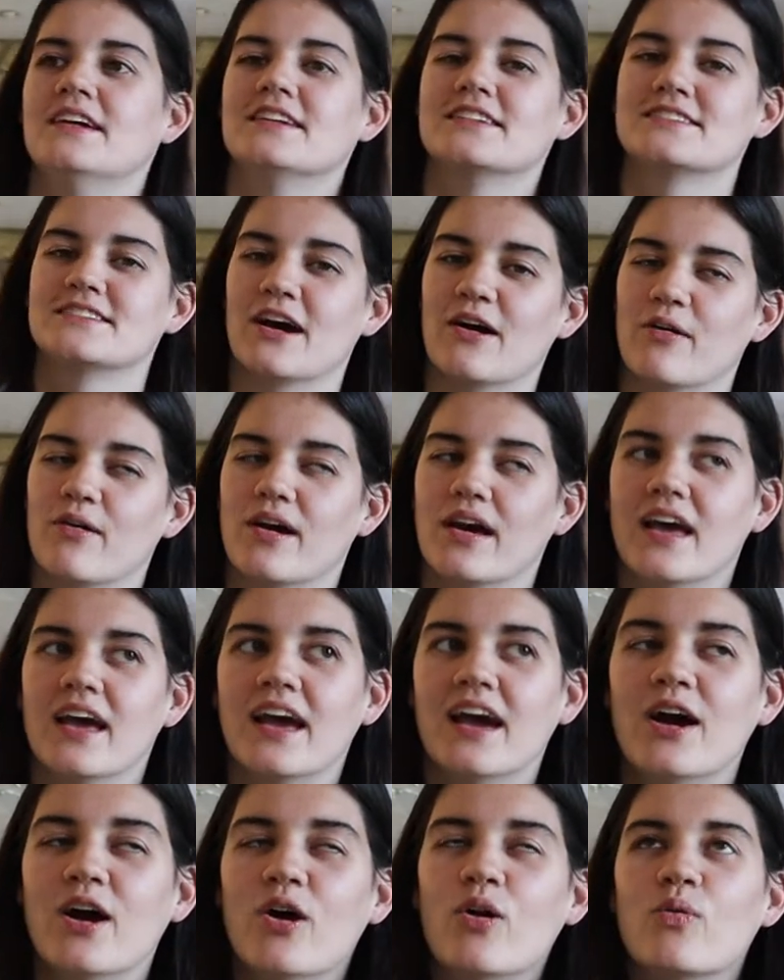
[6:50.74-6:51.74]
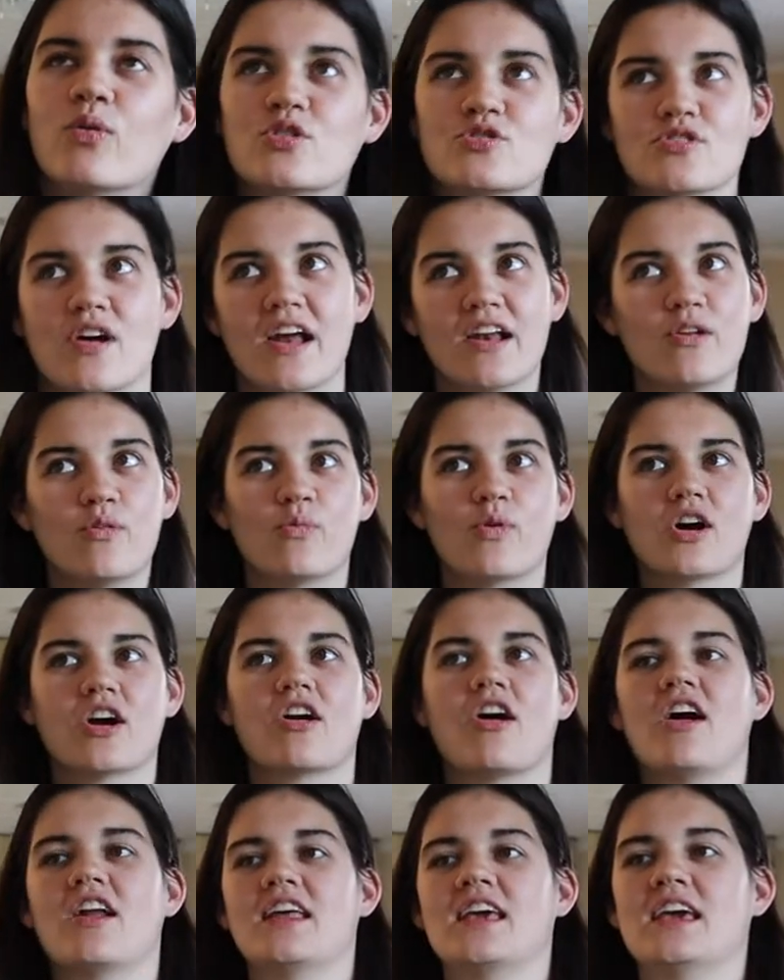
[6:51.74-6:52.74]
so we're trying to work
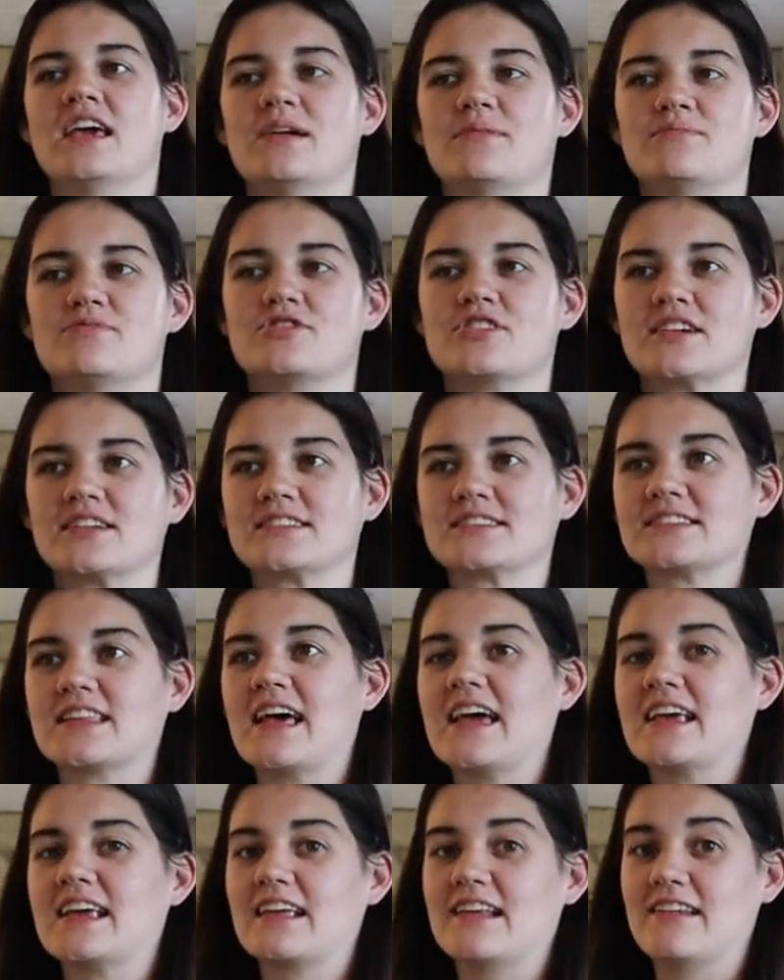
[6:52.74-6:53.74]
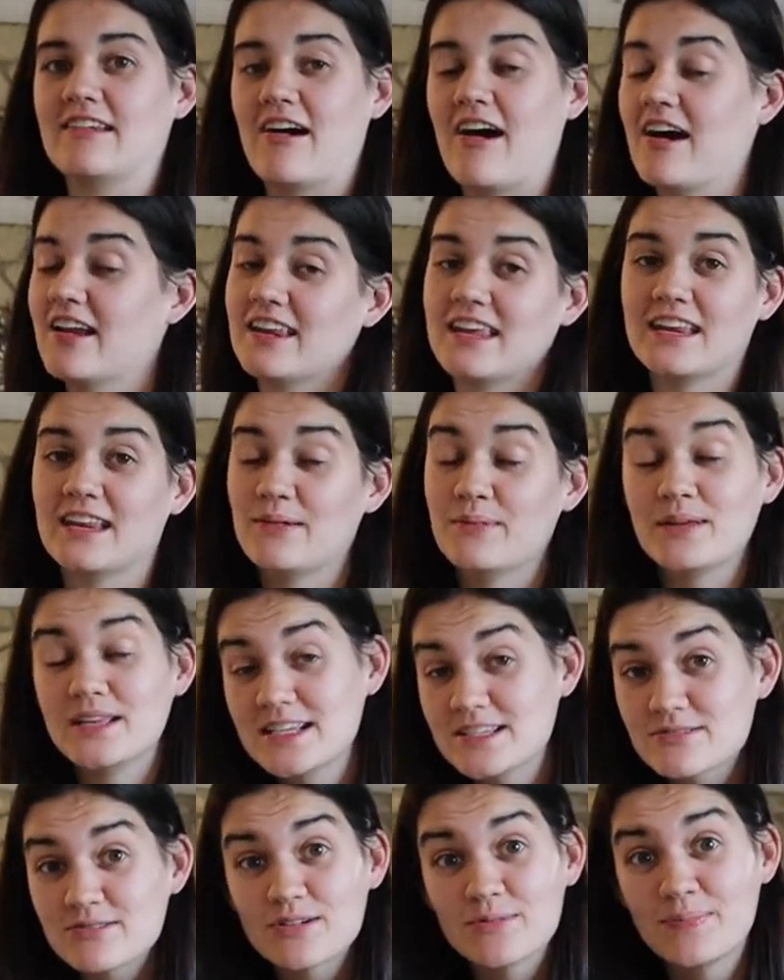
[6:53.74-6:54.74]
on him just like not needing me
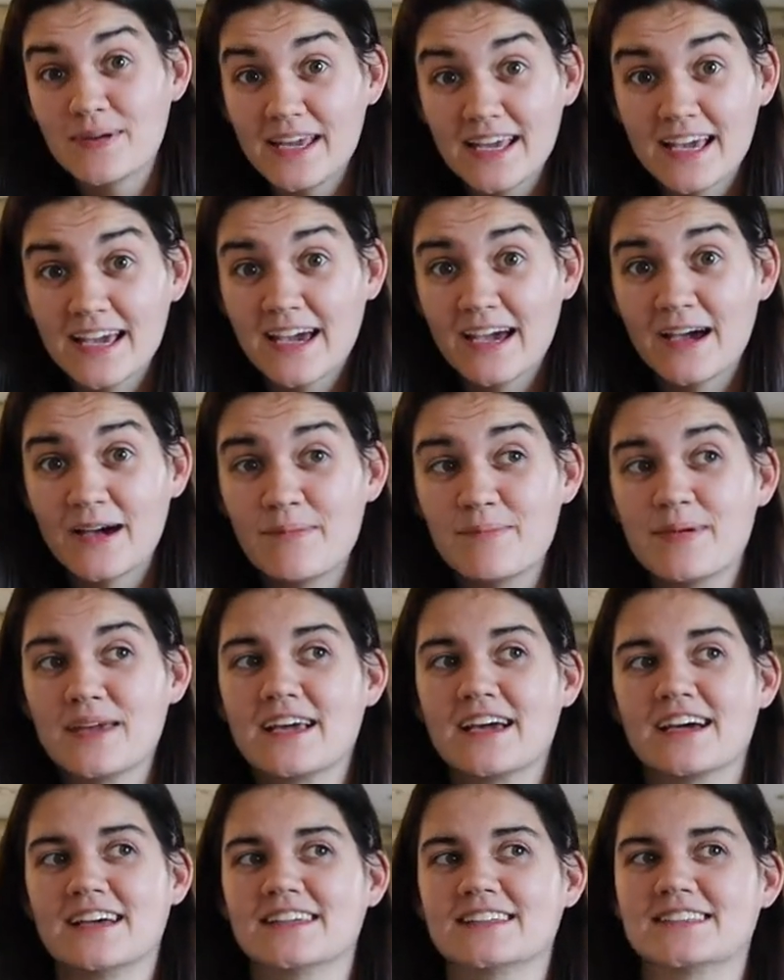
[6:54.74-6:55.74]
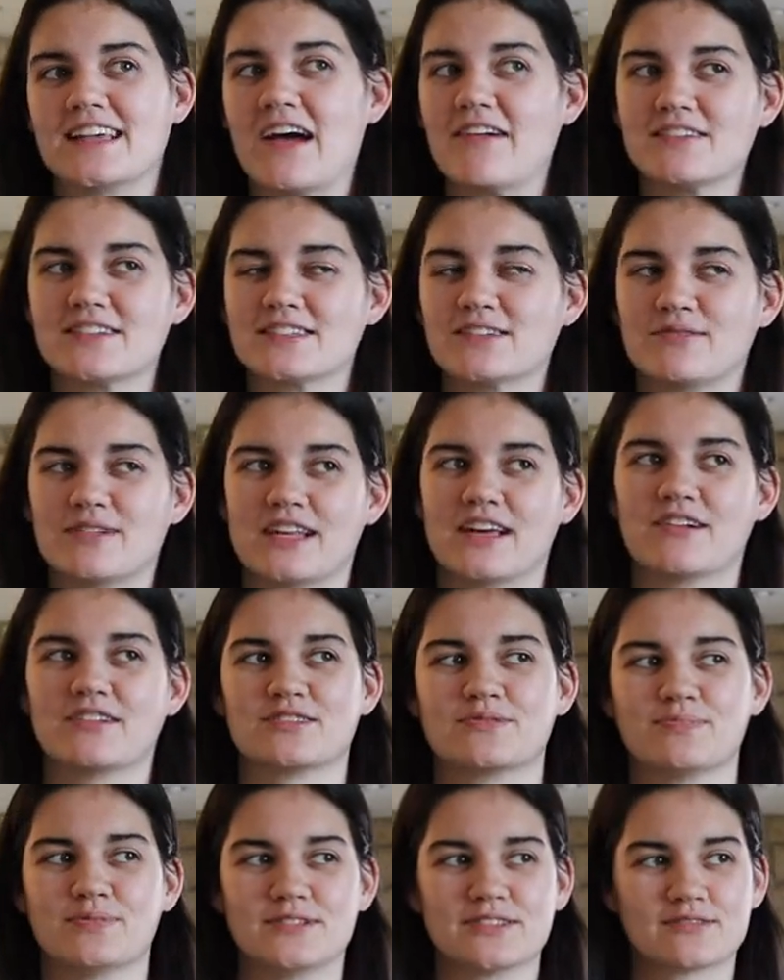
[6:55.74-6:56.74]
to repeat him because obviously when he goes
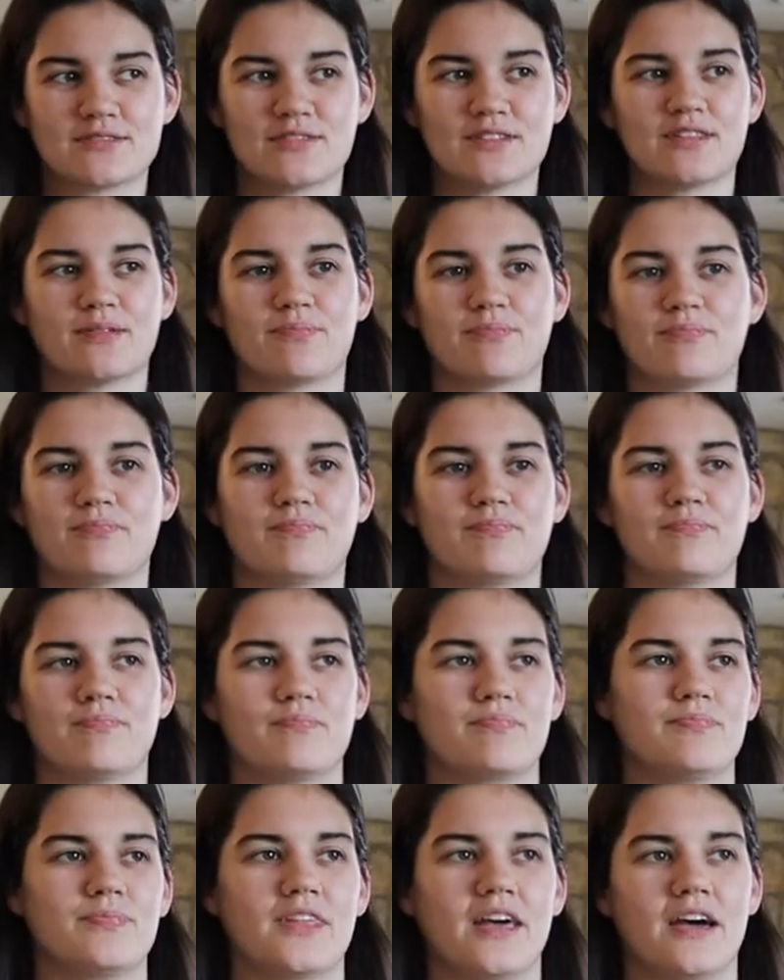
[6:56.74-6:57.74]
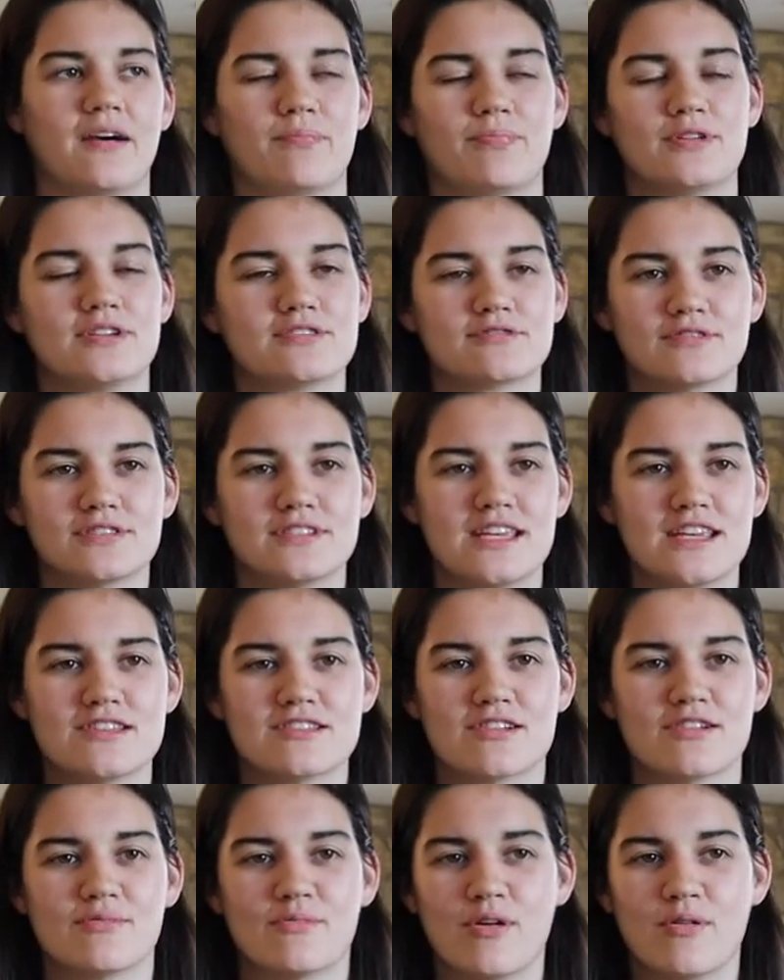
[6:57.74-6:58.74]
to preschool, the, the preschool
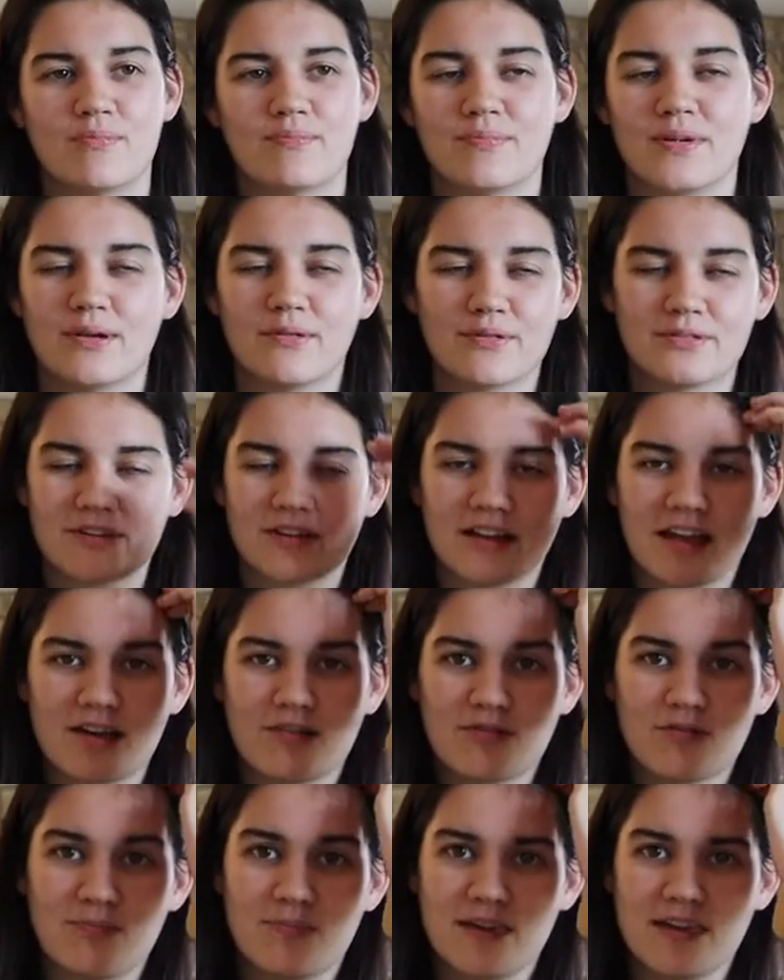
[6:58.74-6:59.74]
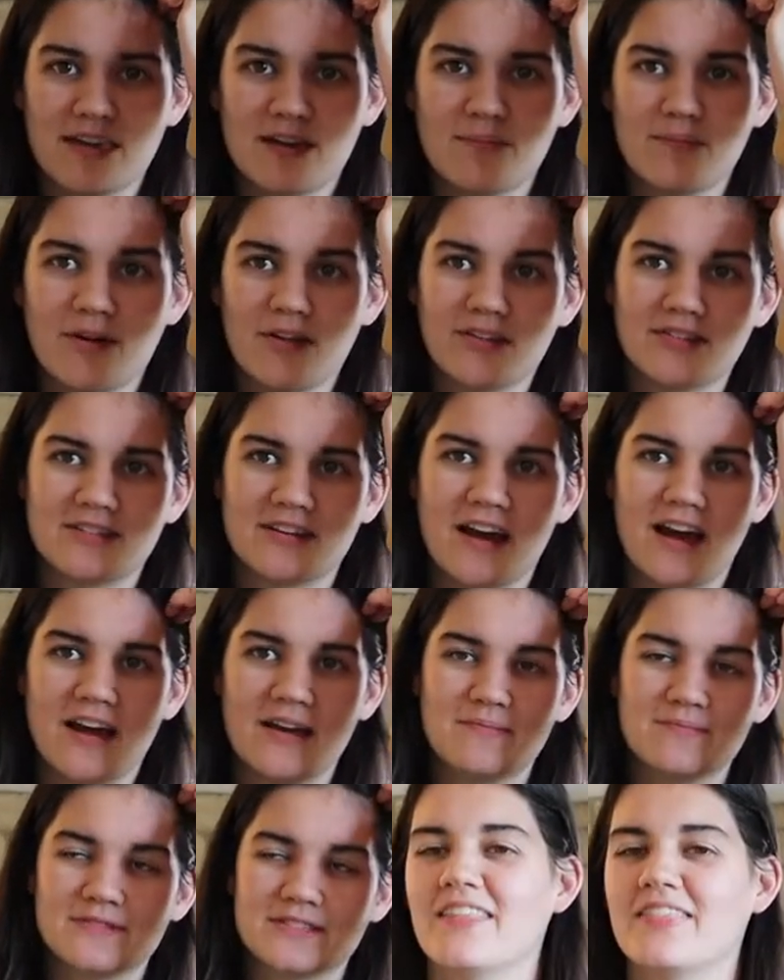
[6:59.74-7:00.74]
teacher won't be able to like repeat him all the
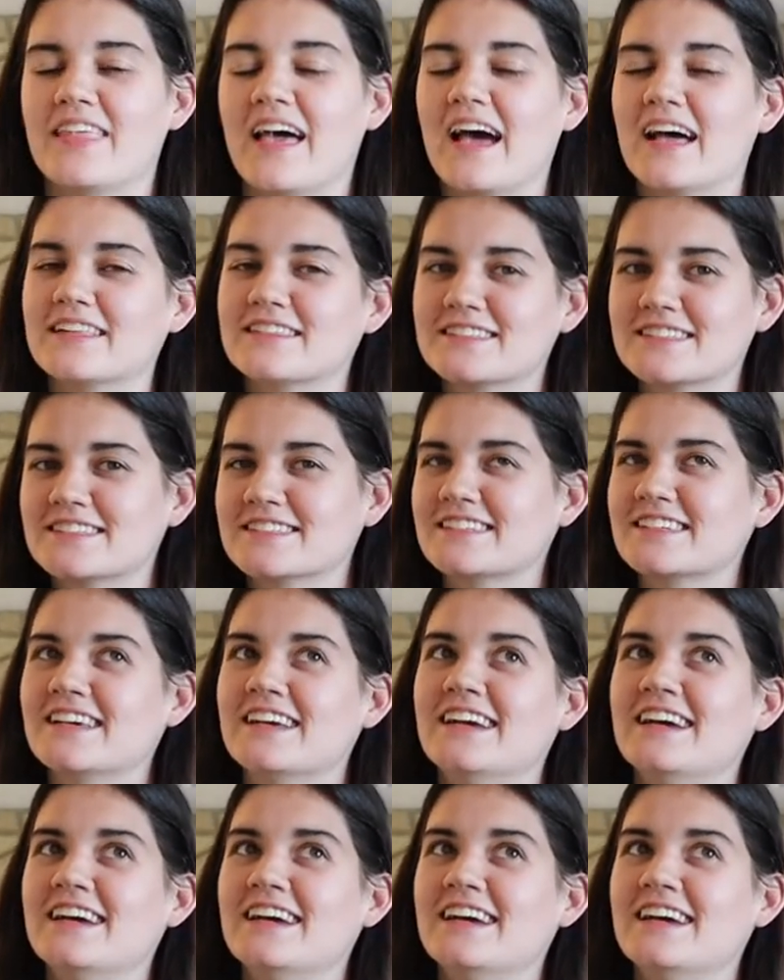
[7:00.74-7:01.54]
time. That's